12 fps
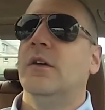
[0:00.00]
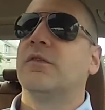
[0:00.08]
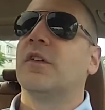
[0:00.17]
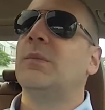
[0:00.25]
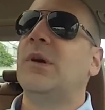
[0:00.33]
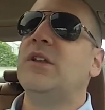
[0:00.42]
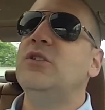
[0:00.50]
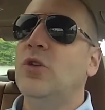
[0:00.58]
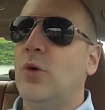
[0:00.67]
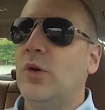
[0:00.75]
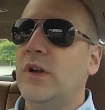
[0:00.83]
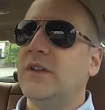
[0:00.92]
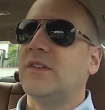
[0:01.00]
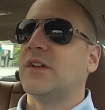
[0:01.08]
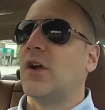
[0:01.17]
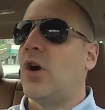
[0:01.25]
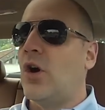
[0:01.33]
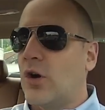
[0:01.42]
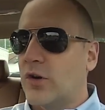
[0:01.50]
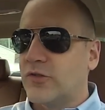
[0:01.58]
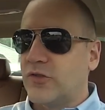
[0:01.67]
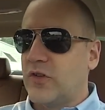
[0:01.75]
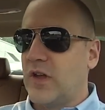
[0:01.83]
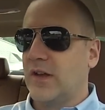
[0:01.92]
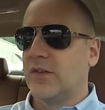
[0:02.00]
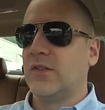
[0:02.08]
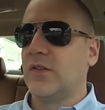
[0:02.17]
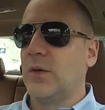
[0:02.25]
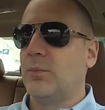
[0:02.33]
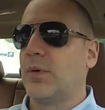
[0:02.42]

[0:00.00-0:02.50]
From a noise and harshness